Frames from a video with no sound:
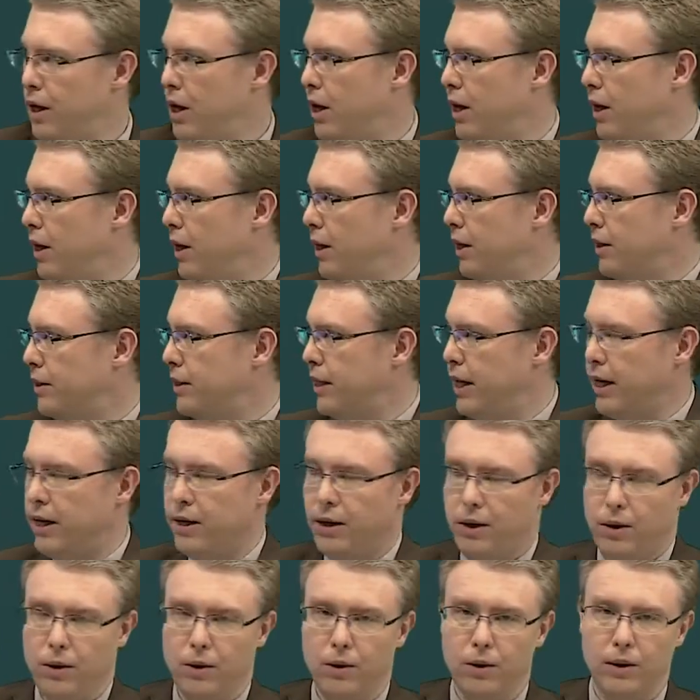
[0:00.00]
uh, take
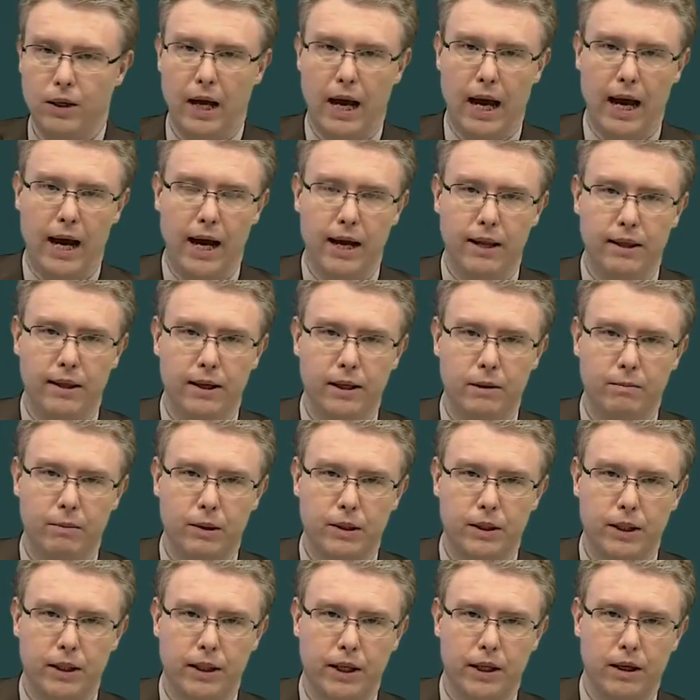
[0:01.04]
a look at this
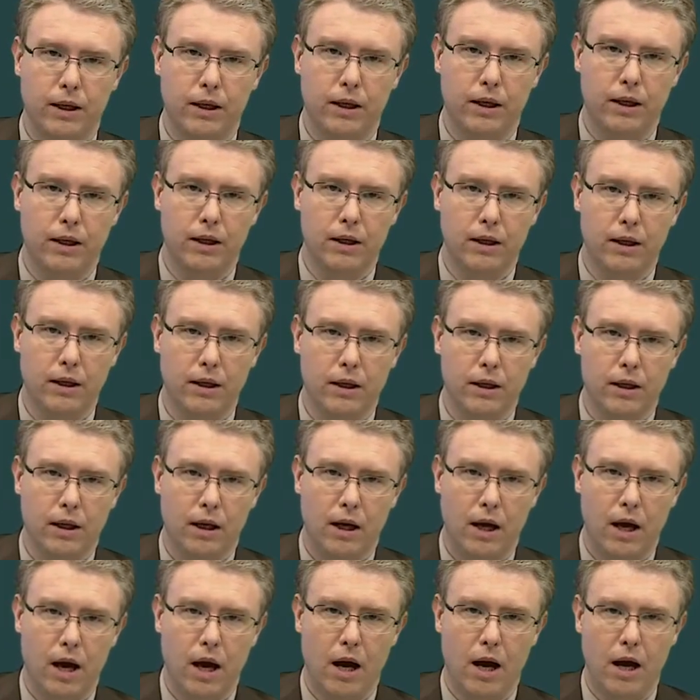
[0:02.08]
particular
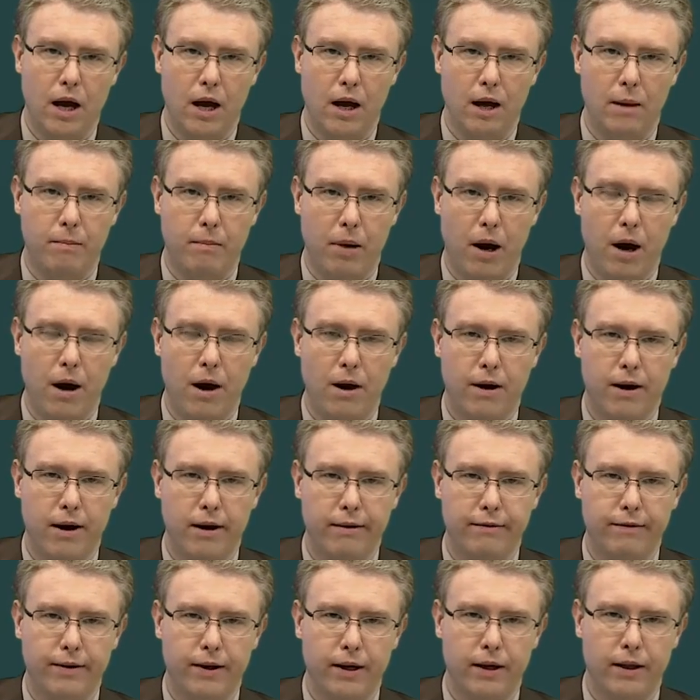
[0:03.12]
uh,
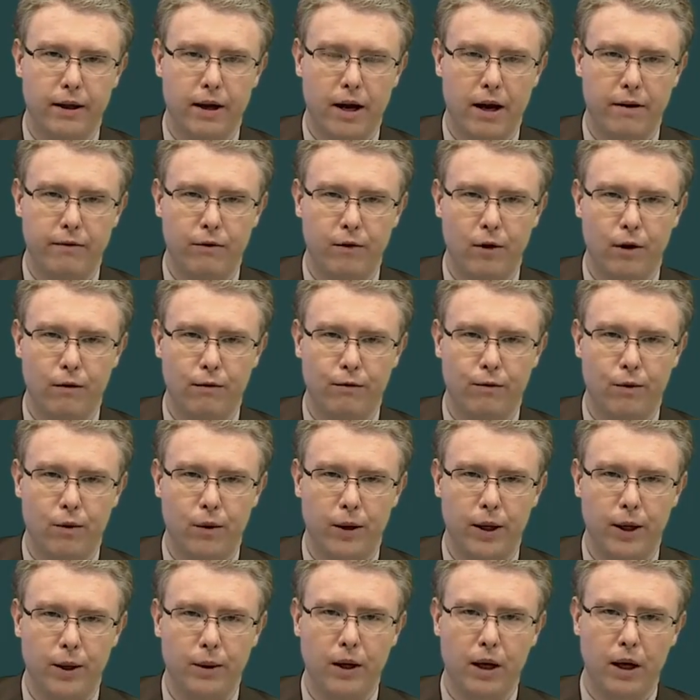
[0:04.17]
paragraph here that I've got
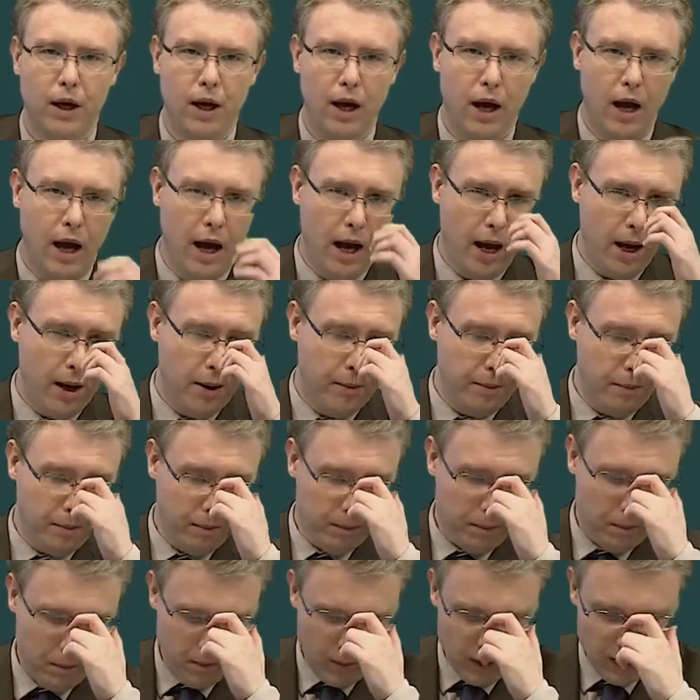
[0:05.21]
for you. Um,
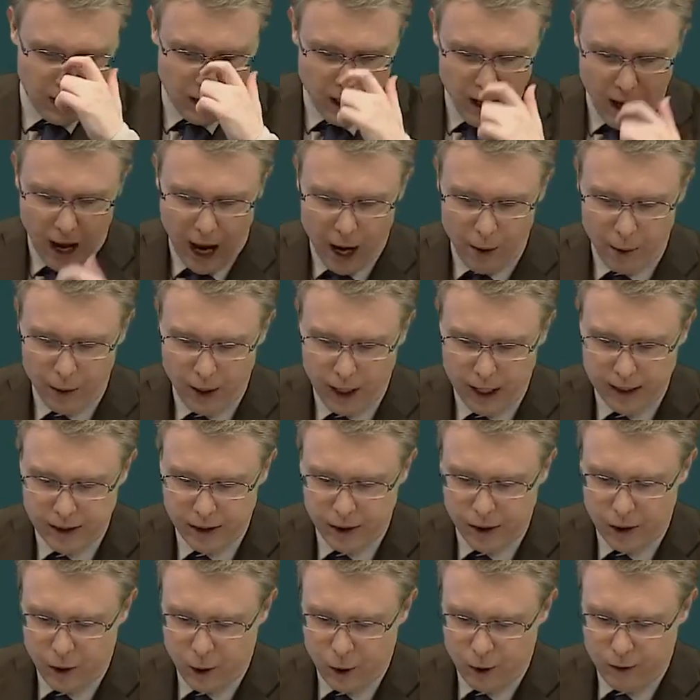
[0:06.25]
I would like
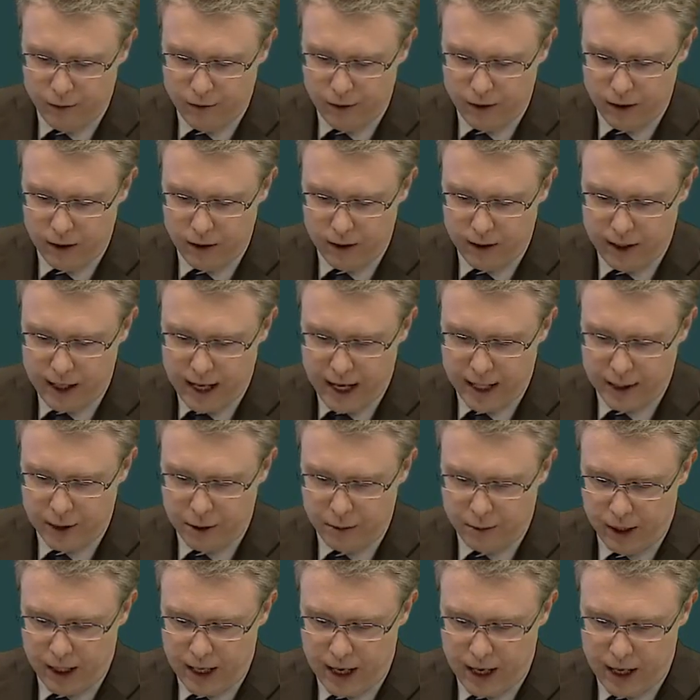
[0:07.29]
to go over the
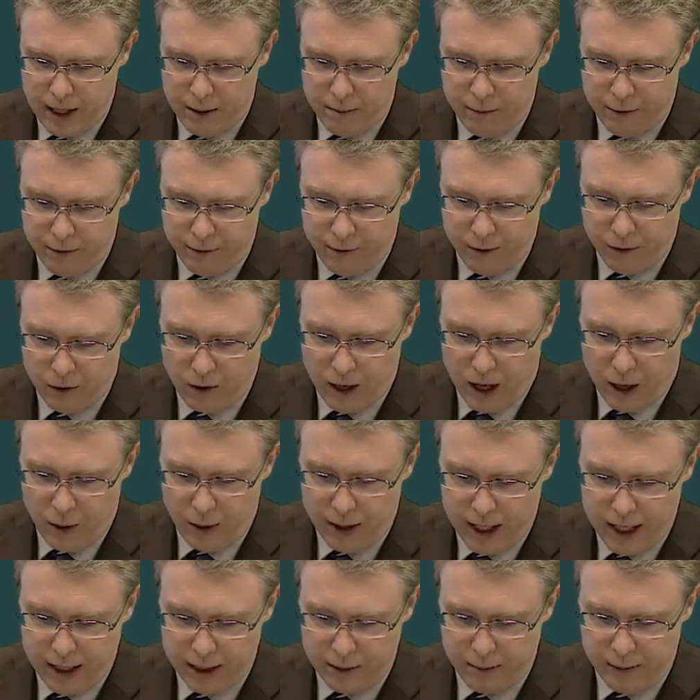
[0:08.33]
action plan before
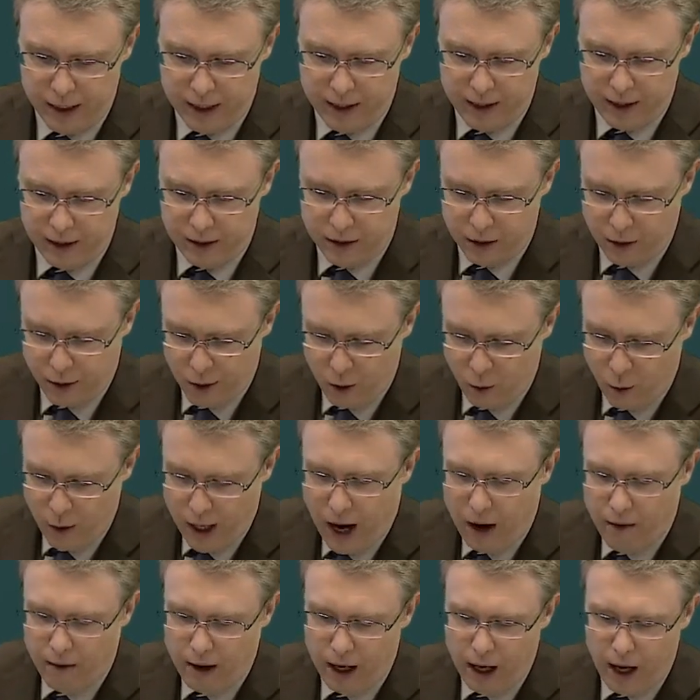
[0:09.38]
our next meeting so that we
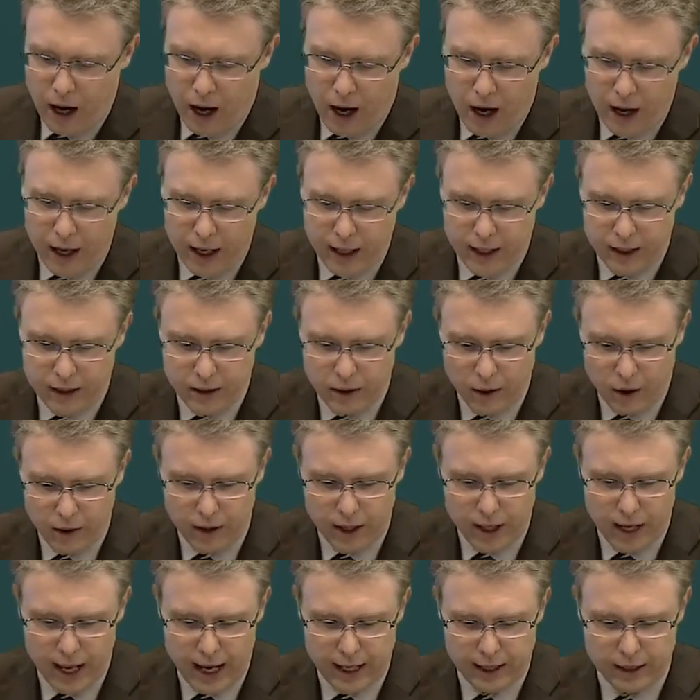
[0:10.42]
are aligned on
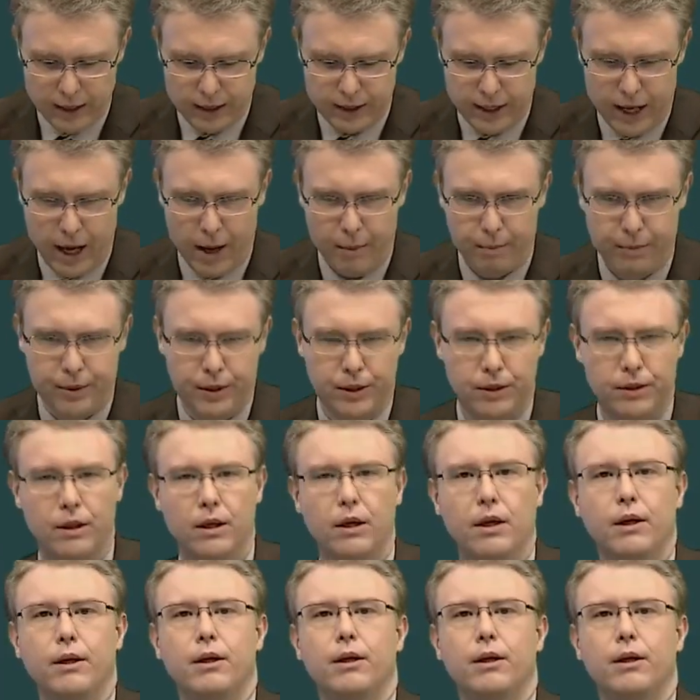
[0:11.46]
the next steps.